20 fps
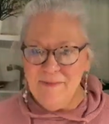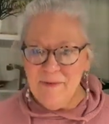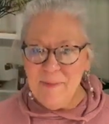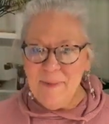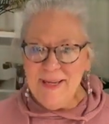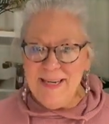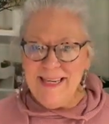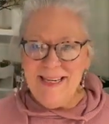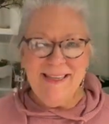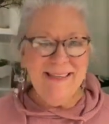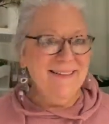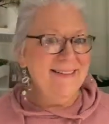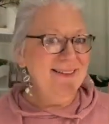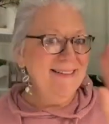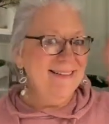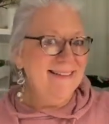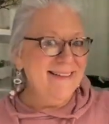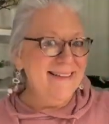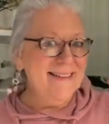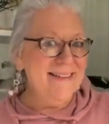everybody,
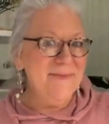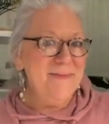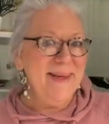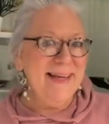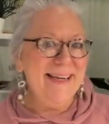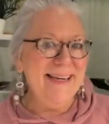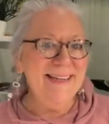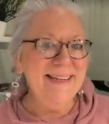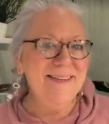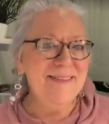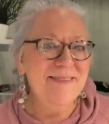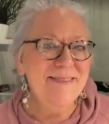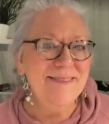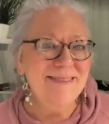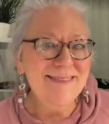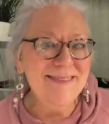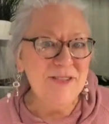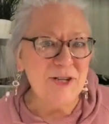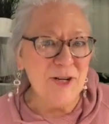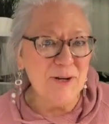it's me,
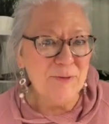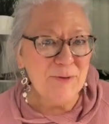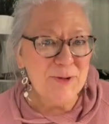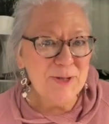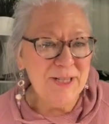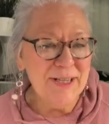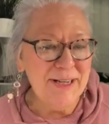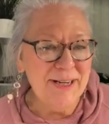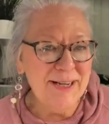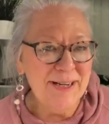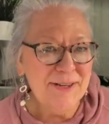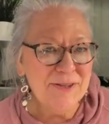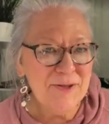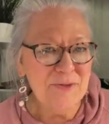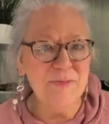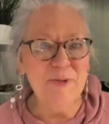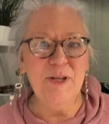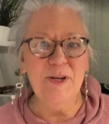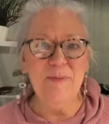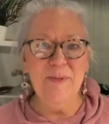Jennifer
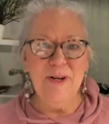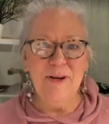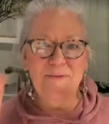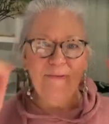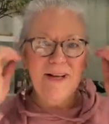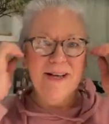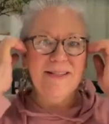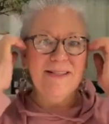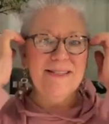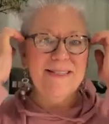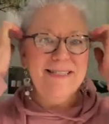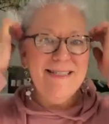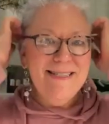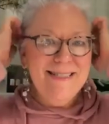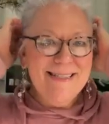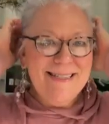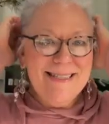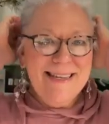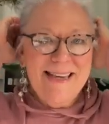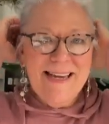Stenhouse from Little Metal
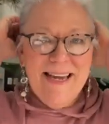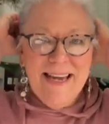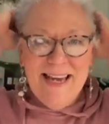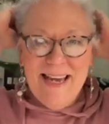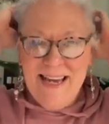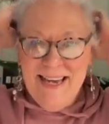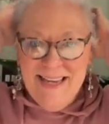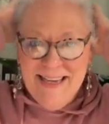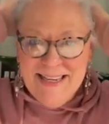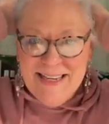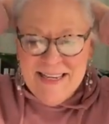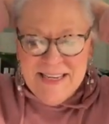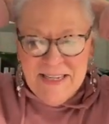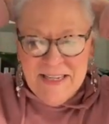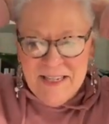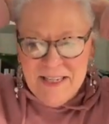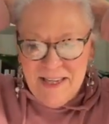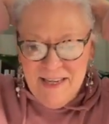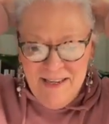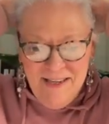Foxes,
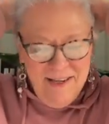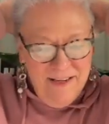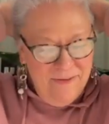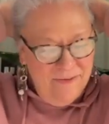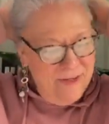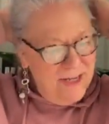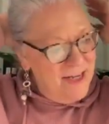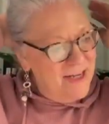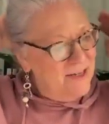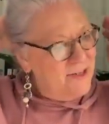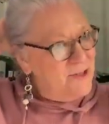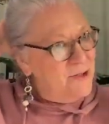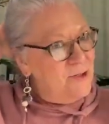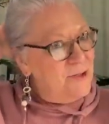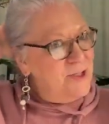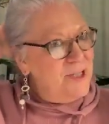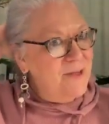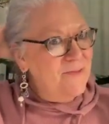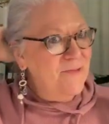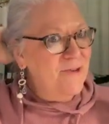and I've got a
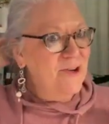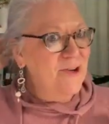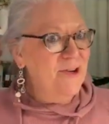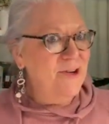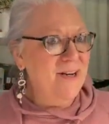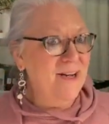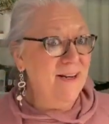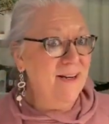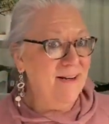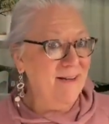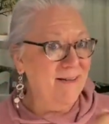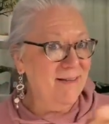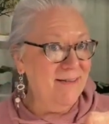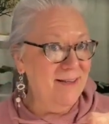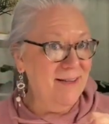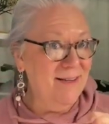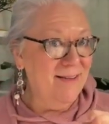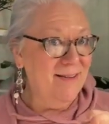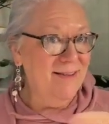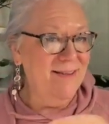tool tip for you tonight I
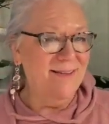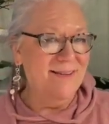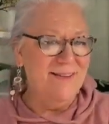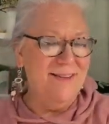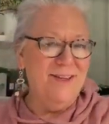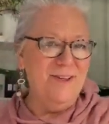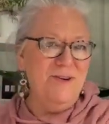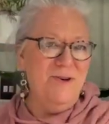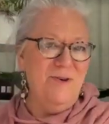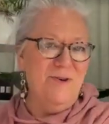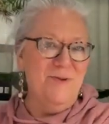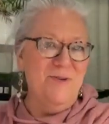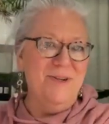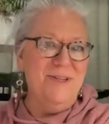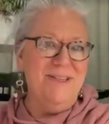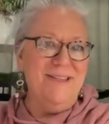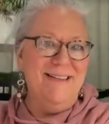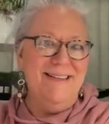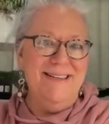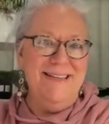think that you're
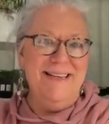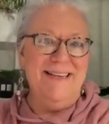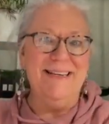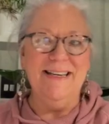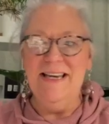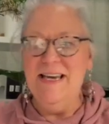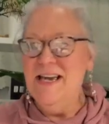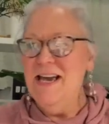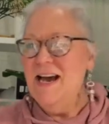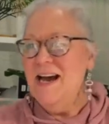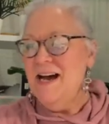going to like.